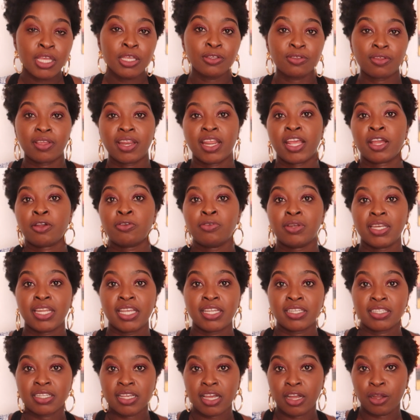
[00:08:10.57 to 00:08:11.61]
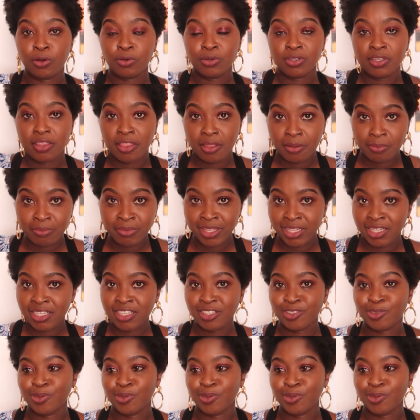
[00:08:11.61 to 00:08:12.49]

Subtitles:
so that I could let out the milk